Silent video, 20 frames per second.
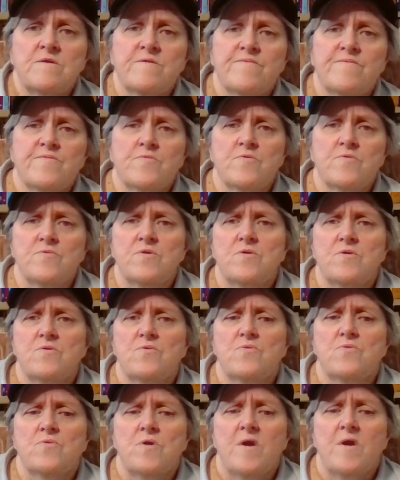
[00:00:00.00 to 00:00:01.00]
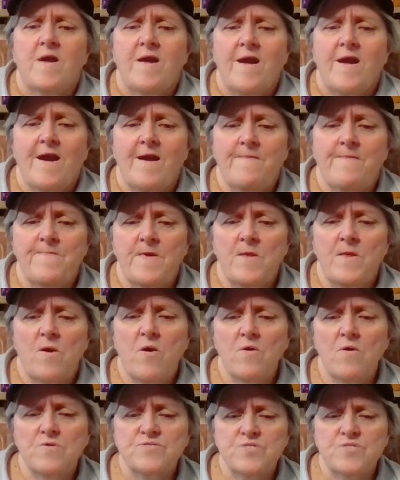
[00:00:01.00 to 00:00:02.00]
through you and then
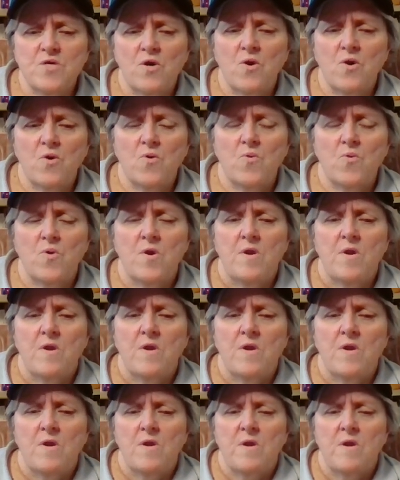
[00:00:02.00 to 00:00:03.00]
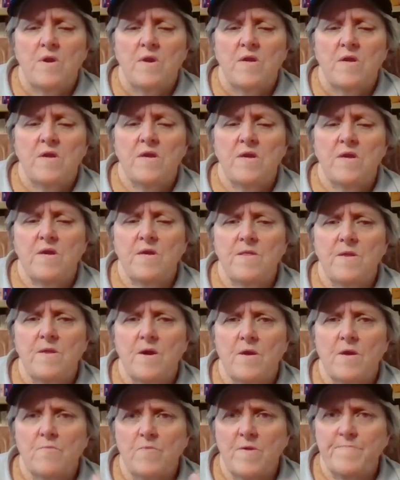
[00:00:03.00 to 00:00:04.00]
also in
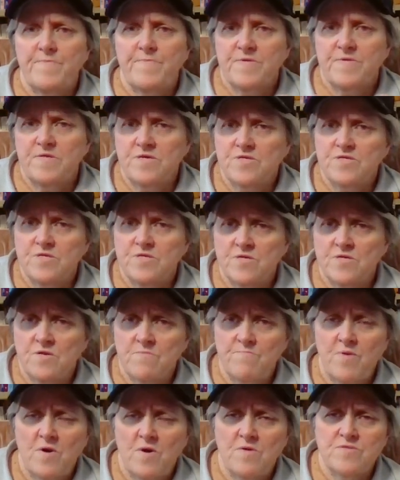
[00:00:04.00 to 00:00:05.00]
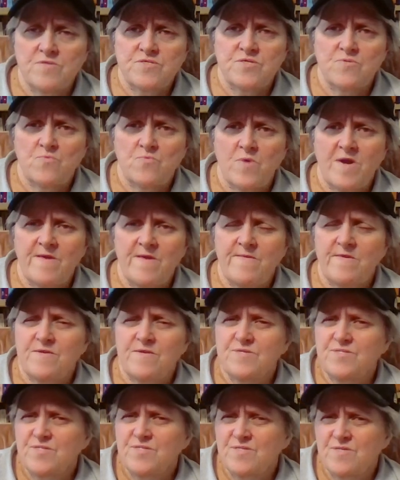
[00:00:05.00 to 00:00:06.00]
a repetition compulsion way that
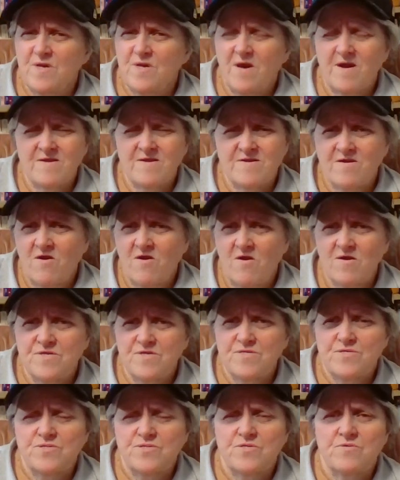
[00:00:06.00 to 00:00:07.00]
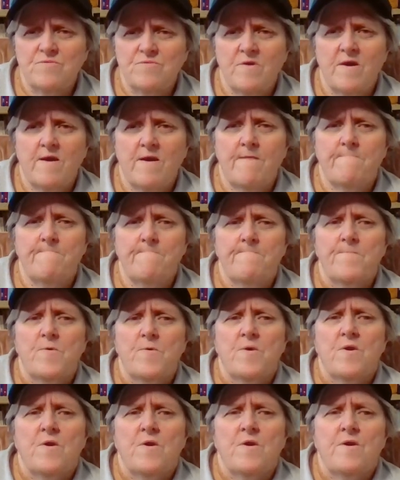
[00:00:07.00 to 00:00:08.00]
is unconscious to them
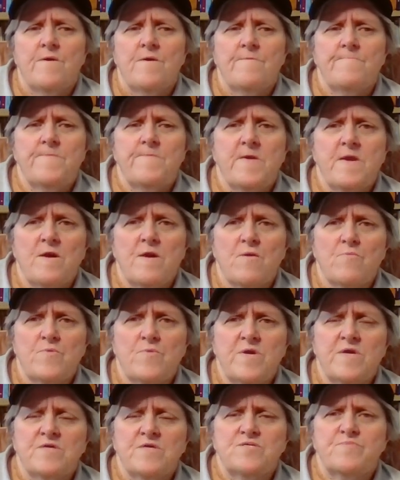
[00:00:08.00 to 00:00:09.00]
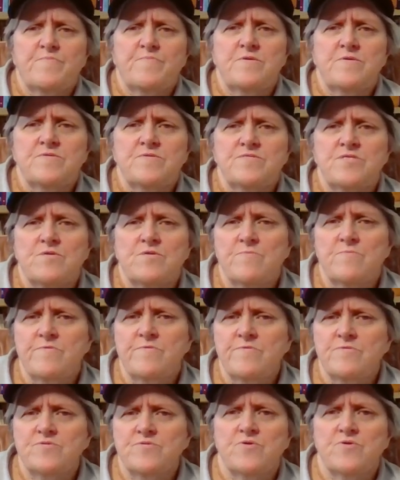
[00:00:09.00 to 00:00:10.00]
they are re-experiencing when
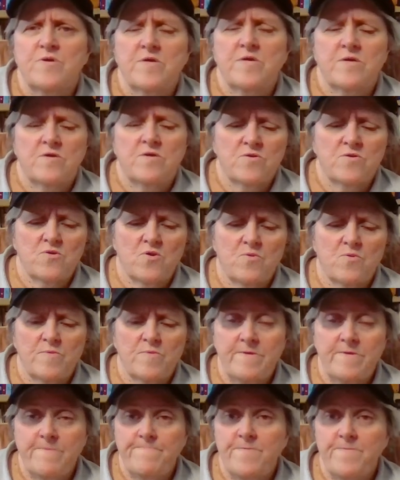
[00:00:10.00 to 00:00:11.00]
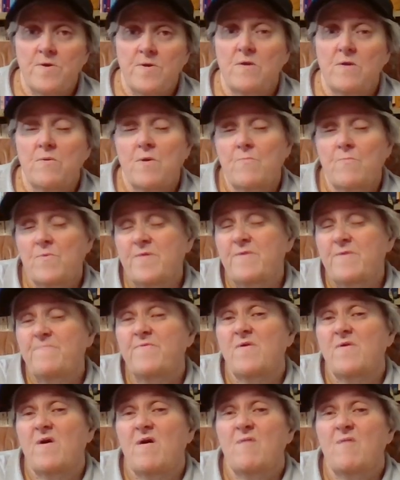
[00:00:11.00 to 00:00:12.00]
they're triggered or when they feel and when they
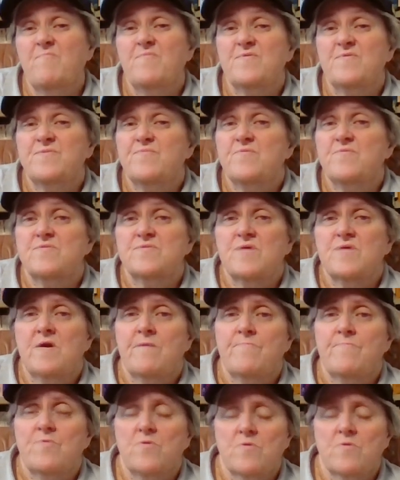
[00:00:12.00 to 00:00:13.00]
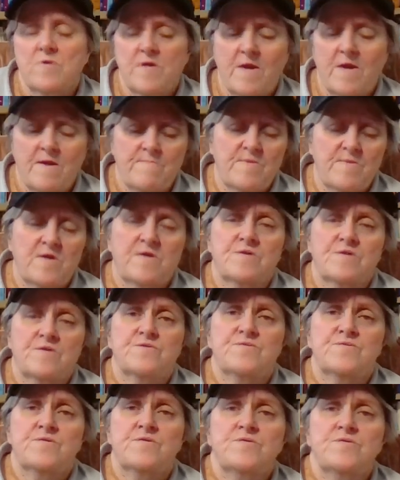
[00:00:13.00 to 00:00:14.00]
feel helpless for example or can't make a
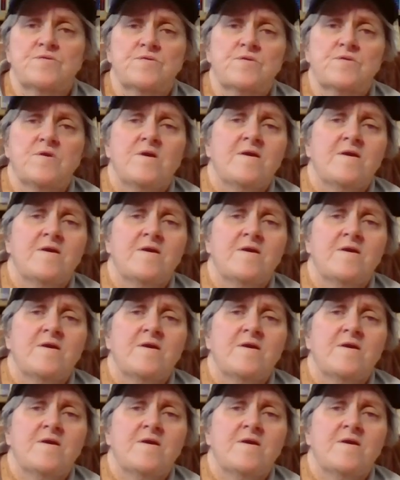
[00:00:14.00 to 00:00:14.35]
decision